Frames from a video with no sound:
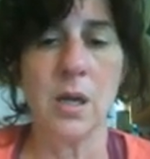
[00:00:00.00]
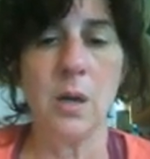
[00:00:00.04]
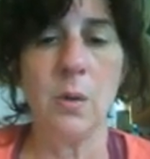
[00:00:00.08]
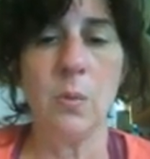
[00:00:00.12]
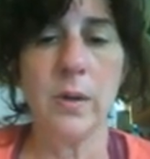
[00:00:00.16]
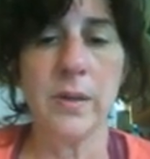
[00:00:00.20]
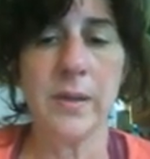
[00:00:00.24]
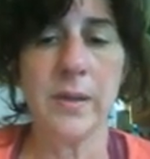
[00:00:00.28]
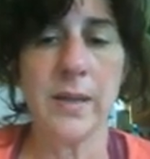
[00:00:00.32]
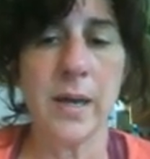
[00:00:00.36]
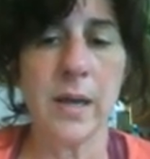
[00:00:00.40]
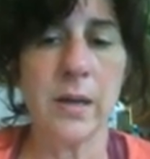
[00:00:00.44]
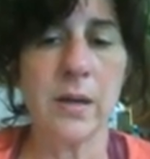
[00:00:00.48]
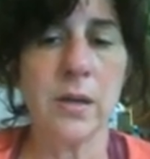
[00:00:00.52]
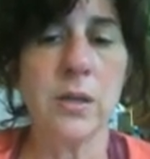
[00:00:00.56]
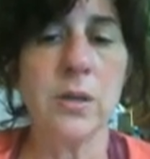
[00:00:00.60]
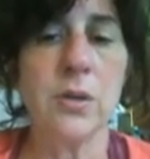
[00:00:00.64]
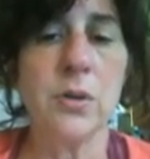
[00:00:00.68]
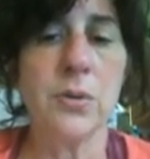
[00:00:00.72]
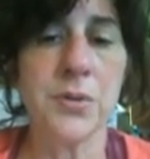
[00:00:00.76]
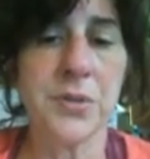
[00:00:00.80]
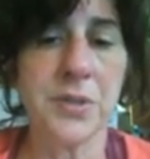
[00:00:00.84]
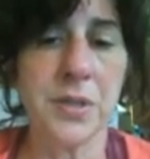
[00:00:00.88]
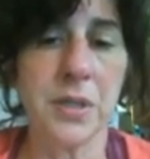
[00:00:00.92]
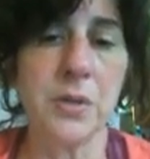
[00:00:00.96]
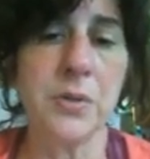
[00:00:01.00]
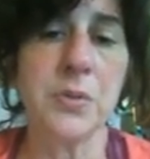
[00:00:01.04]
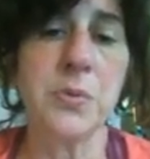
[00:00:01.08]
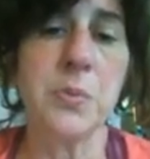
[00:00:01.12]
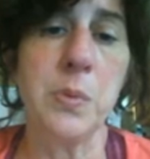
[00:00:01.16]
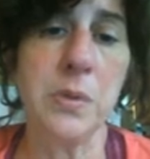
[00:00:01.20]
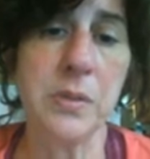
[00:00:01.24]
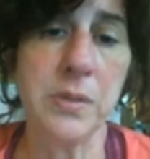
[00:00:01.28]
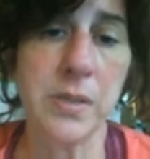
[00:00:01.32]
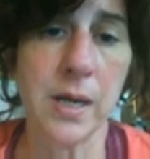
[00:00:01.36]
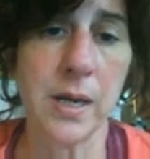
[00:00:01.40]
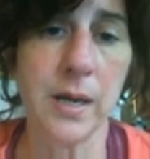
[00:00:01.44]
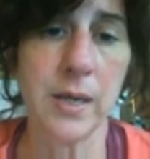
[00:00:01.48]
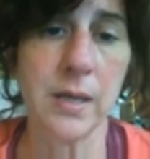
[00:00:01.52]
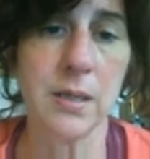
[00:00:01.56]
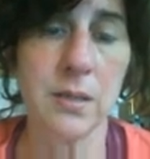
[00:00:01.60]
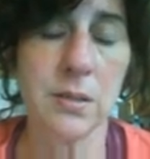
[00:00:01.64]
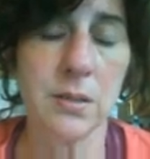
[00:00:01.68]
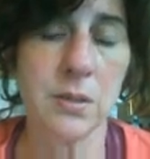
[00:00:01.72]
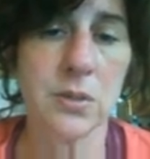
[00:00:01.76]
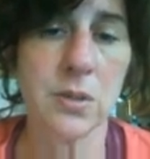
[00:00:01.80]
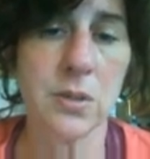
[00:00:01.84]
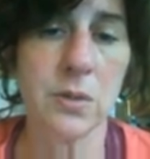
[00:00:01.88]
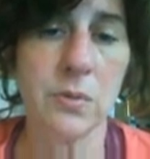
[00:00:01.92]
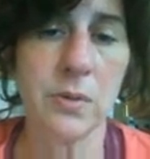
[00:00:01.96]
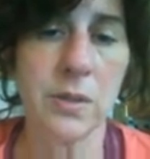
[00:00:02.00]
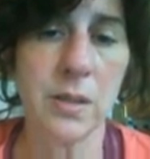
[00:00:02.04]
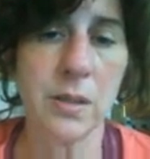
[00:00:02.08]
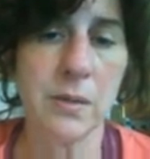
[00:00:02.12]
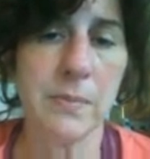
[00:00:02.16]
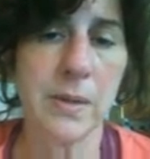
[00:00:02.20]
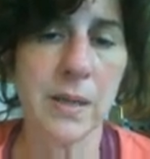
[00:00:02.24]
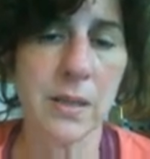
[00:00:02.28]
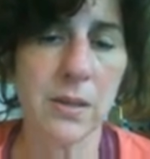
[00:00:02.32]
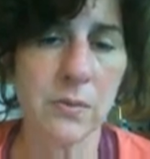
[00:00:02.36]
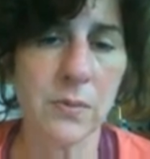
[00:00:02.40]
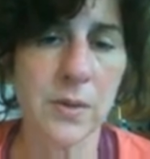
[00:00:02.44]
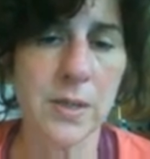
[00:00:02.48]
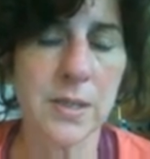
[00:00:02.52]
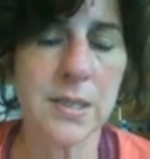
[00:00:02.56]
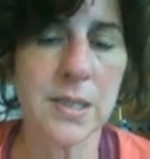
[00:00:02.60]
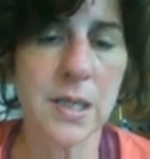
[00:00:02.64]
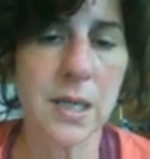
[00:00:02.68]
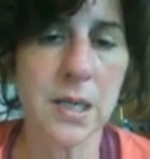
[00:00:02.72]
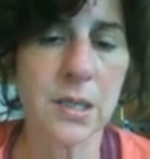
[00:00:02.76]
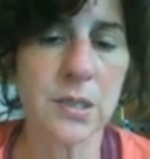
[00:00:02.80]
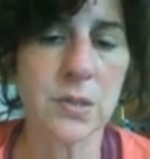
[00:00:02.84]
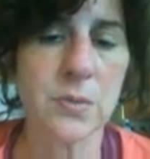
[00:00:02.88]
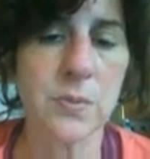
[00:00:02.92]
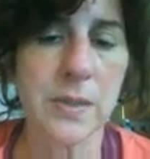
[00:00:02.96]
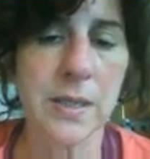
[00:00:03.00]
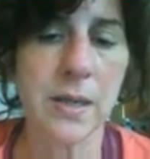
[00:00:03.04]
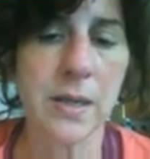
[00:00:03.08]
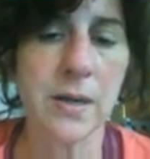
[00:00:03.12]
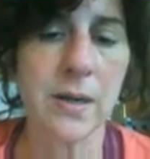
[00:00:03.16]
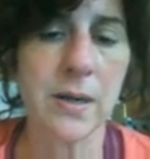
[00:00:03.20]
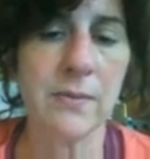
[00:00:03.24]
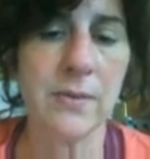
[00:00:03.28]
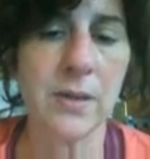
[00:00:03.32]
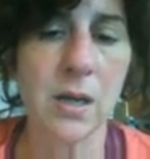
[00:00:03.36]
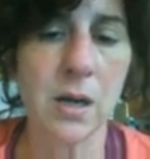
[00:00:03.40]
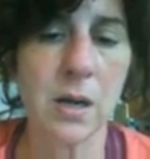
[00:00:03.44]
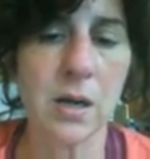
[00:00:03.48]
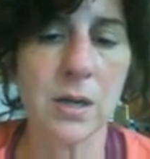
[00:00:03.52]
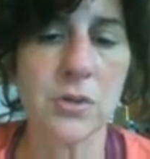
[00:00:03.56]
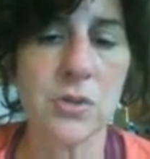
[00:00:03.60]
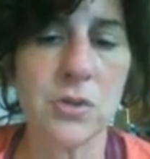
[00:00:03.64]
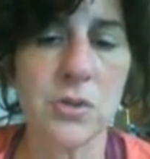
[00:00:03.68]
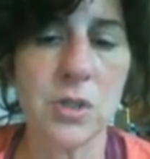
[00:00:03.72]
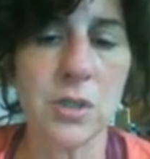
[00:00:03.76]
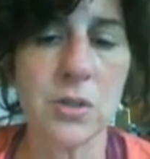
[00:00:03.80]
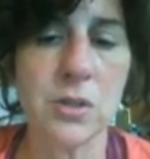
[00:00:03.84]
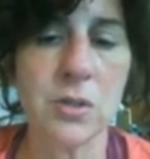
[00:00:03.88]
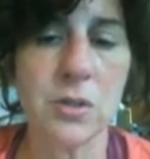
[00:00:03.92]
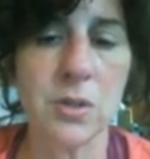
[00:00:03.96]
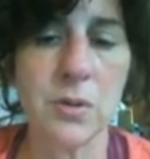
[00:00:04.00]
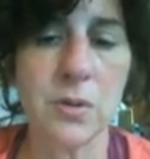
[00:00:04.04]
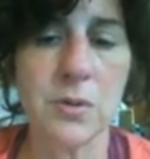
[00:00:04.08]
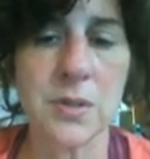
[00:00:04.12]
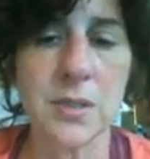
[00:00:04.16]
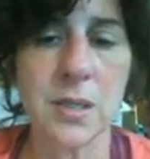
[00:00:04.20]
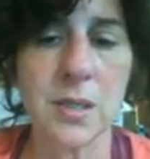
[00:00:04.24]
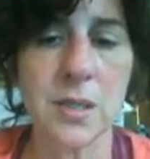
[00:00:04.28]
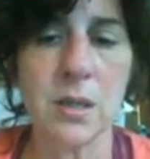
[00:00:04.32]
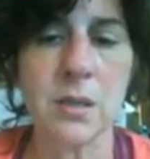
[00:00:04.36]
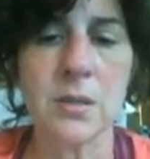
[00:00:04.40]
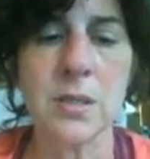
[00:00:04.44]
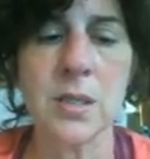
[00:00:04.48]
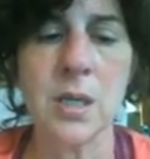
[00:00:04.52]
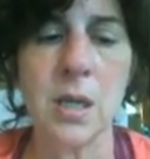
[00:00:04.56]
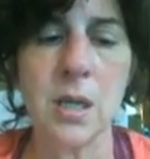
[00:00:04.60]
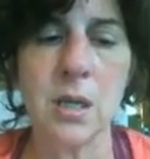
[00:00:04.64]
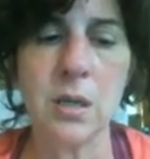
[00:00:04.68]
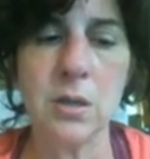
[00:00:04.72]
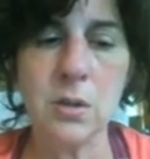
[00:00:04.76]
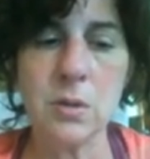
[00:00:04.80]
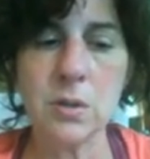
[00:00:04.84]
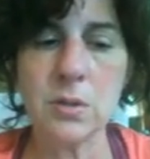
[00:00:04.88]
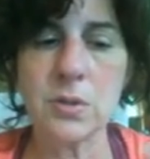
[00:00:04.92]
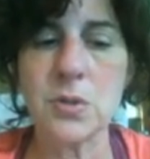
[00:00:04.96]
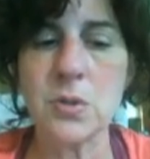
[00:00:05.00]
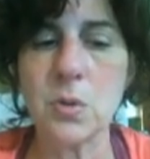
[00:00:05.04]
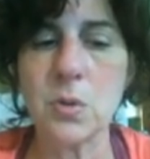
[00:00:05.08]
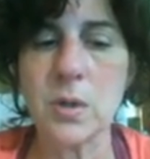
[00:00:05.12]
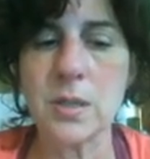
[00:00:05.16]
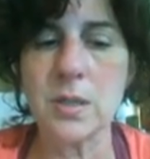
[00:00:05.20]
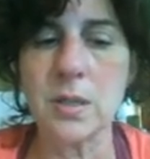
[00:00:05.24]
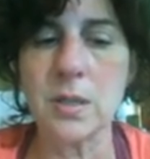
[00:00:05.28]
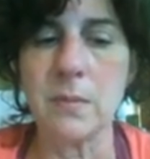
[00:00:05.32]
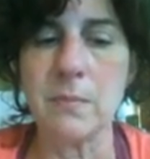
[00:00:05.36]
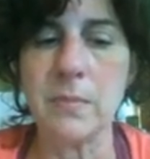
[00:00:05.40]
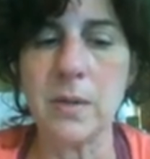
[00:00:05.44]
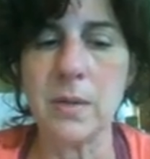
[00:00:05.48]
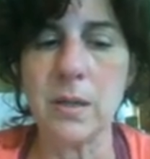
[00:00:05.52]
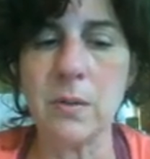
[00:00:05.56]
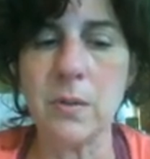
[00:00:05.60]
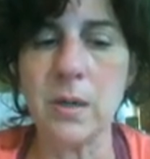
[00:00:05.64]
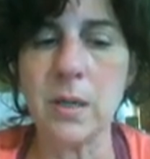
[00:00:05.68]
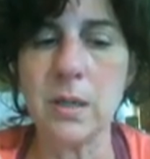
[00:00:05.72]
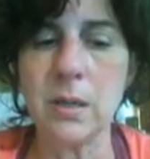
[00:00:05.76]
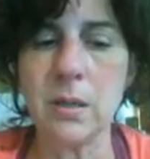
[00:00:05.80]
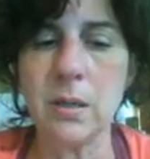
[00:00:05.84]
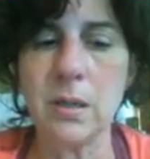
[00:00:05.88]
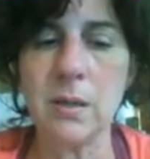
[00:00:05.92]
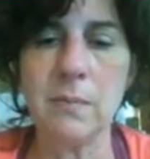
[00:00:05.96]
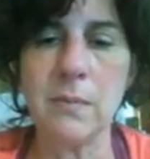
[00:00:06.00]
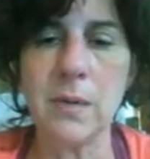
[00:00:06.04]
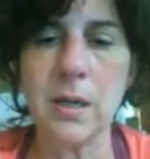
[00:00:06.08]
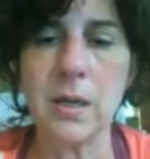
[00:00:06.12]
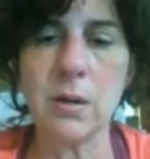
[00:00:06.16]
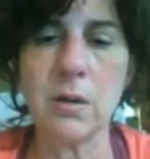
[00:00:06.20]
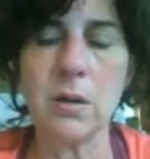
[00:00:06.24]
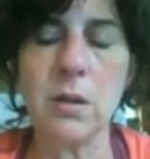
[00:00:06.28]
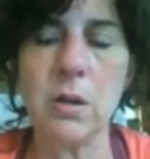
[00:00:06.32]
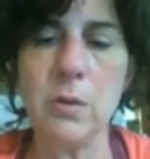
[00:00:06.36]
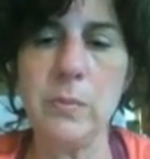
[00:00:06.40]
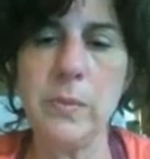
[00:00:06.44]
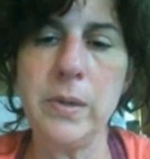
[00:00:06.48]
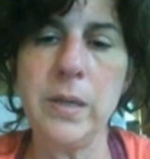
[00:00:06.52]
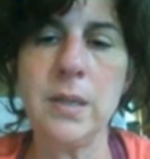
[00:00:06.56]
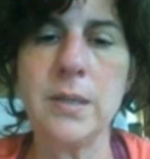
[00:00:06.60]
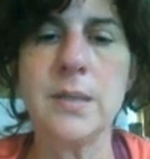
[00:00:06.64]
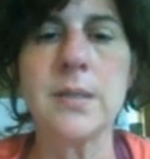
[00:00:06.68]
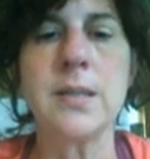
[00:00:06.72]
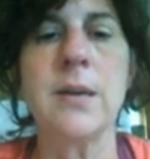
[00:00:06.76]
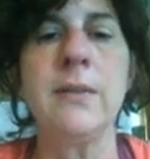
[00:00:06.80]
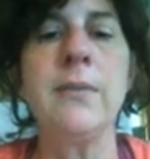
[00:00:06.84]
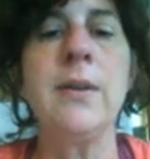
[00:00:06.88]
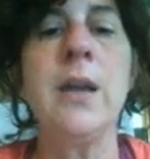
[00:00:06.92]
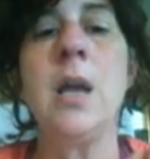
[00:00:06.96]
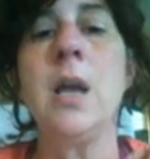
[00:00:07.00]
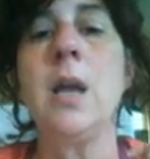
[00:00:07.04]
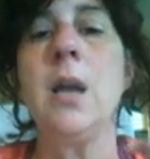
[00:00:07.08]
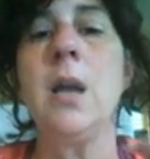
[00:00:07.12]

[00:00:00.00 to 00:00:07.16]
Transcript: Without it, your cells will die. So within about 3 seconds, without having oxygen to those cells, you can store some, by the way, in myoglobin and stuff.